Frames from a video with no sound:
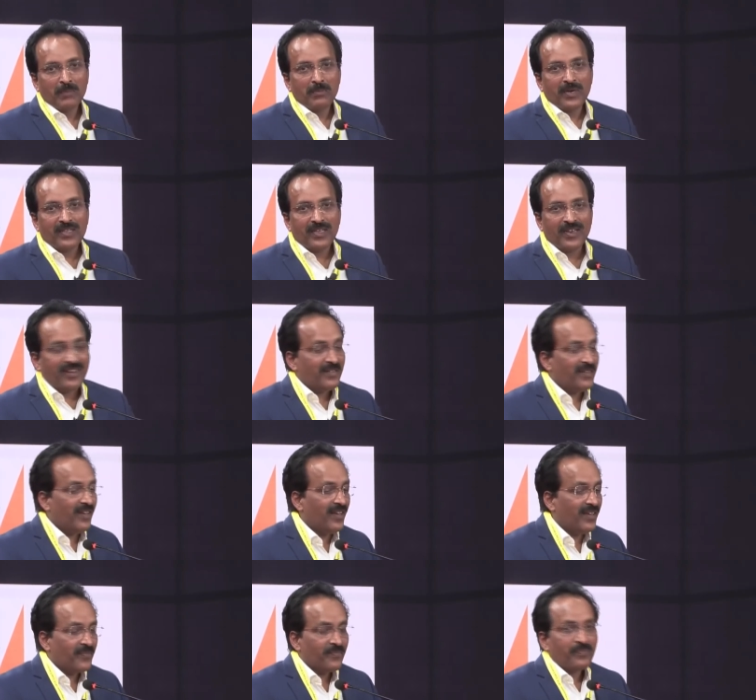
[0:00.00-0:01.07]
But then
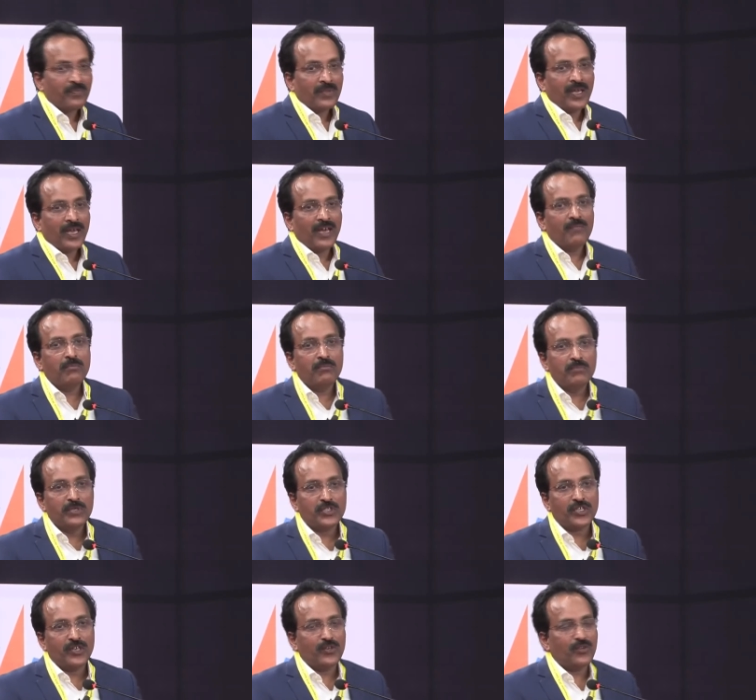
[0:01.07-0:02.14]
a
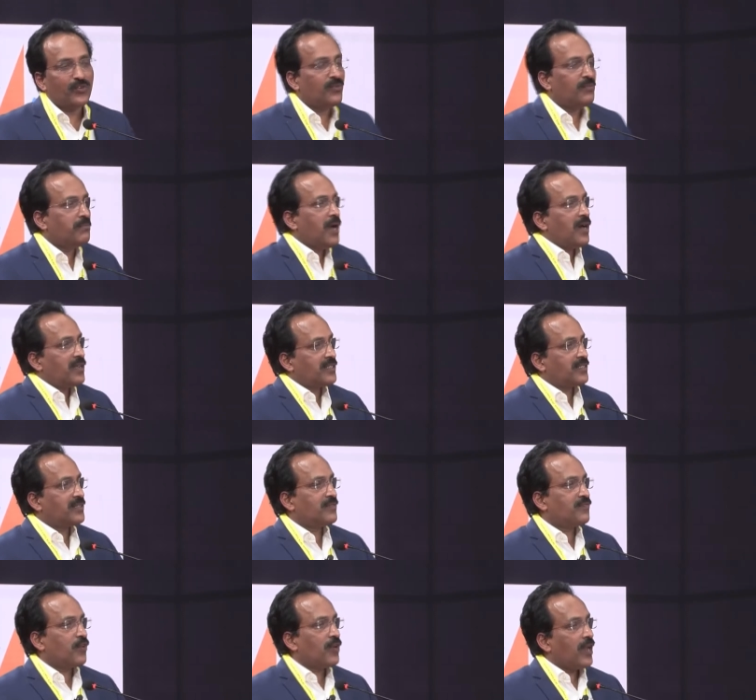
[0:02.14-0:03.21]
mission to
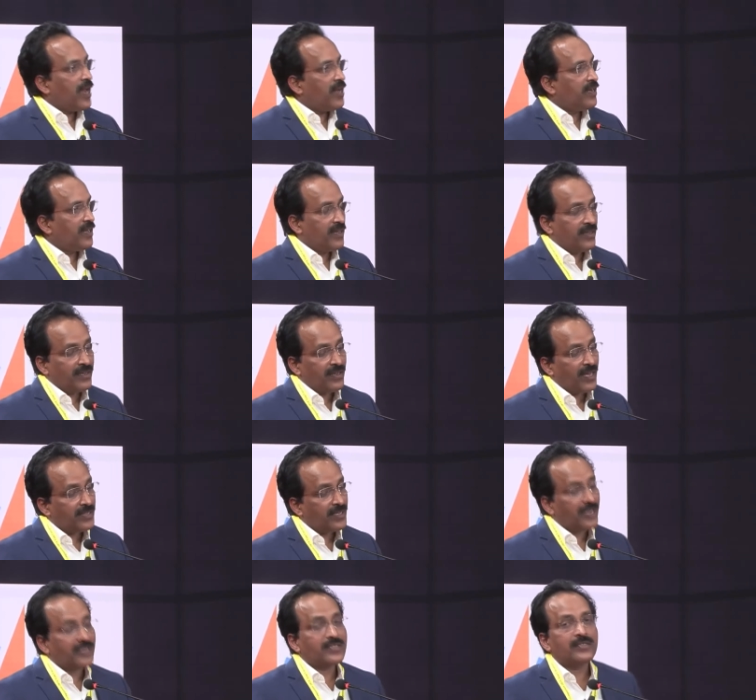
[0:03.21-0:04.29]
Mars for landing
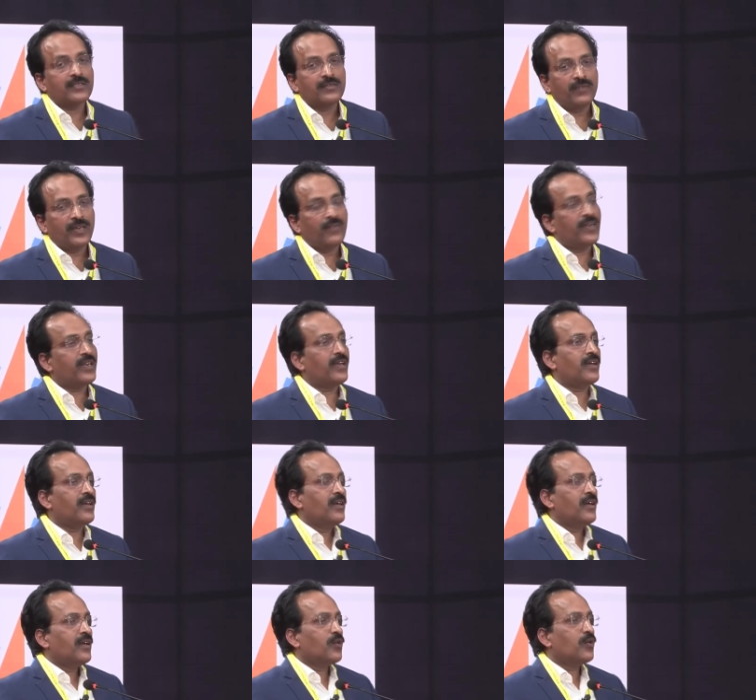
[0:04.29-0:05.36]
has a very, very
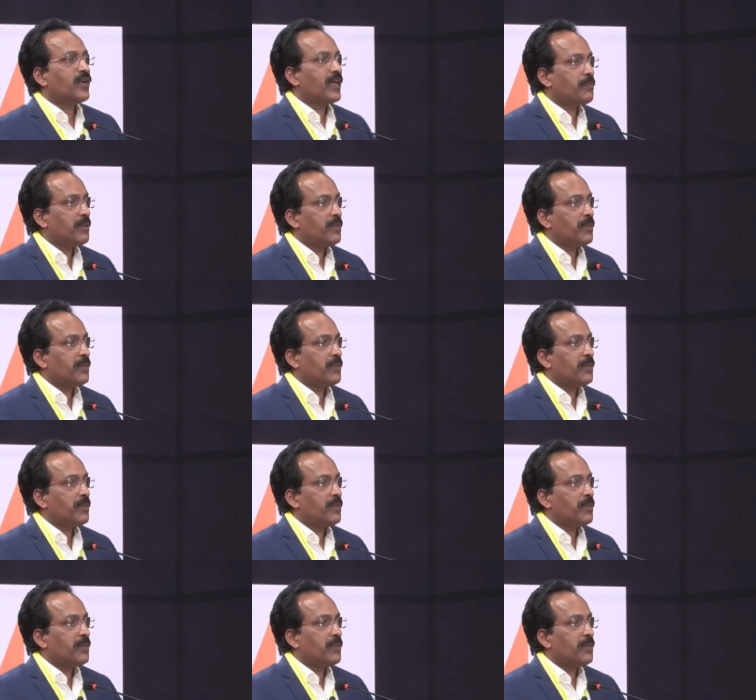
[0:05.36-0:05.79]
good